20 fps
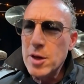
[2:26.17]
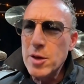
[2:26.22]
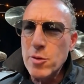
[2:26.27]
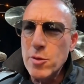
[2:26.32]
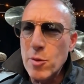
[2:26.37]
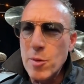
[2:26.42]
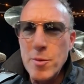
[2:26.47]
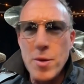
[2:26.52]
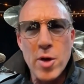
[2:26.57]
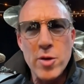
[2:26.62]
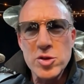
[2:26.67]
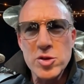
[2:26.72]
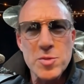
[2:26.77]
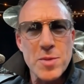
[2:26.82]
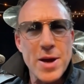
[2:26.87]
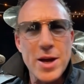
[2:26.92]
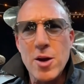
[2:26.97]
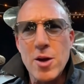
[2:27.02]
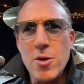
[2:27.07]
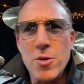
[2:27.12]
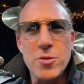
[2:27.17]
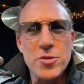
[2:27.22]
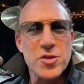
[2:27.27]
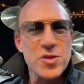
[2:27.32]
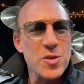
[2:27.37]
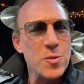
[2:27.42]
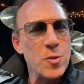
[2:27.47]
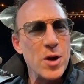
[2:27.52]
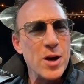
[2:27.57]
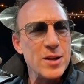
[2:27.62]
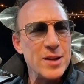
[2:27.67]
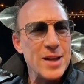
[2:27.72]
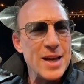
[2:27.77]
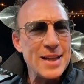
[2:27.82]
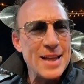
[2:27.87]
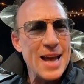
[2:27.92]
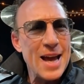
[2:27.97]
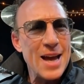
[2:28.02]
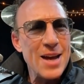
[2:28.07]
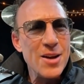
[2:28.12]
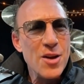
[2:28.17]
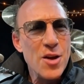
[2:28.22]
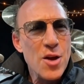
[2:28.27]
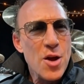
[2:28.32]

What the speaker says: The Ramones might go somewhere like that,